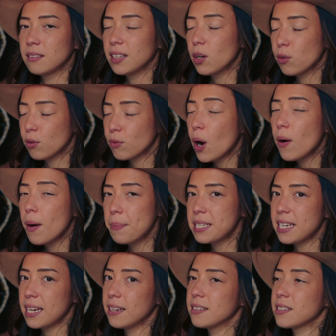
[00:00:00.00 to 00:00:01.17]
They'll throw up a
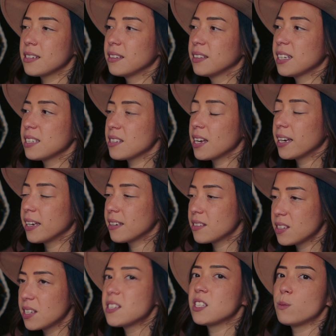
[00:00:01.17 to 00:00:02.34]
tent that's like
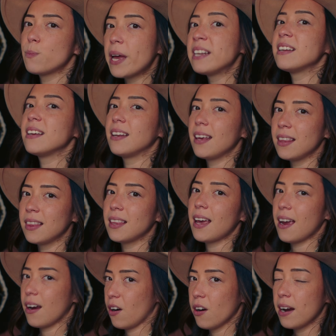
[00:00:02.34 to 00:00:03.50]
suspended in the
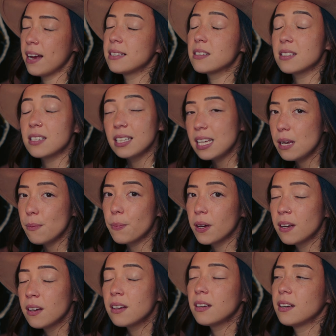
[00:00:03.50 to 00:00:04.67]
air and sleep
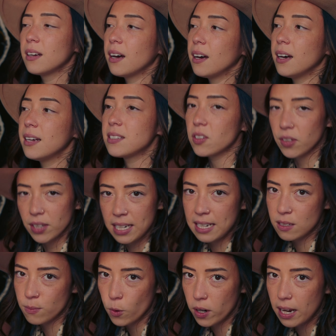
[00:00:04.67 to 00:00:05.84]
until the
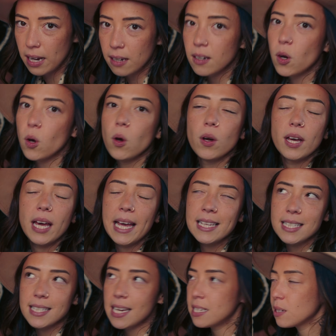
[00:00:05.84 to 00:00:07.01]
next morning.
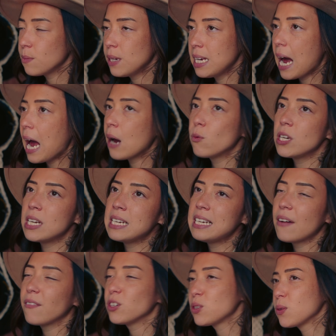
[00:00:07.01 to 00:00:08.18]
Insane to me. I would
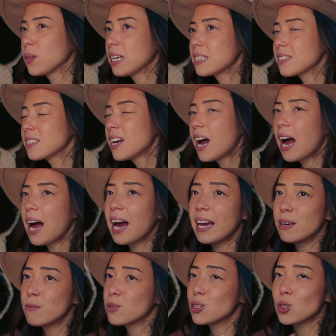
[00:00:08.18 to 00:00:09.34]
never do this. I
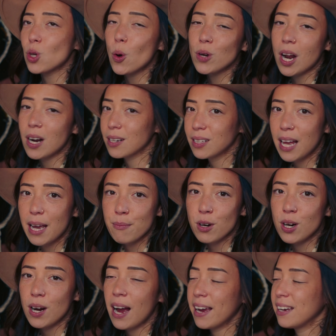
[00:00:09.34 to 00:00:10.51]
am so not a
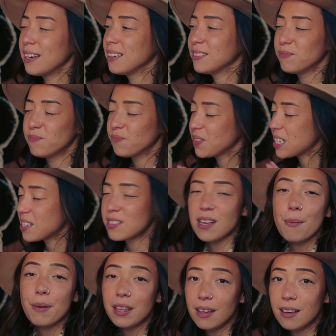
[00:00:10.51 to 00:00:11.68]
climber. This is
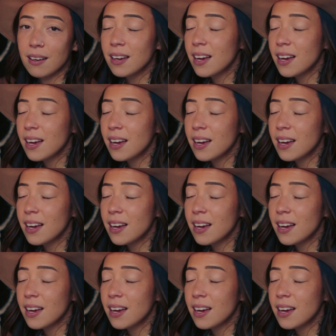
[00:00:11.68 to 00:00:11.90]
not my thing.